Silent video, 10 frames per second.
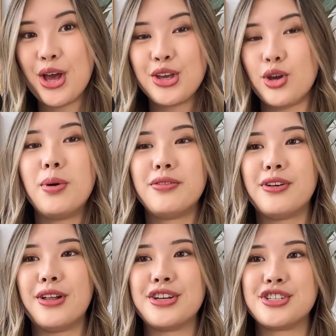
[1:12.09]
Your
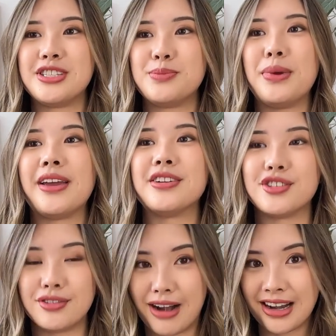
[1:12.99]
portfolio should speak
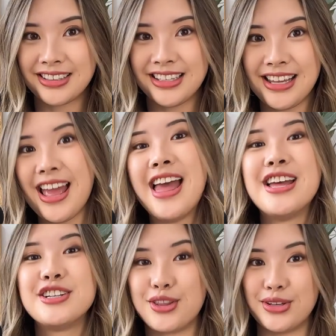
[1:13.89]
directly
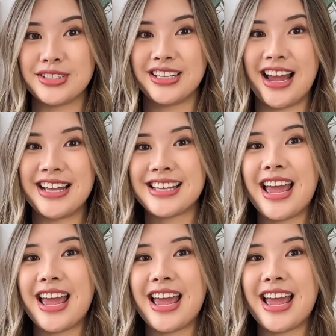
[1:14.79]
to those clients.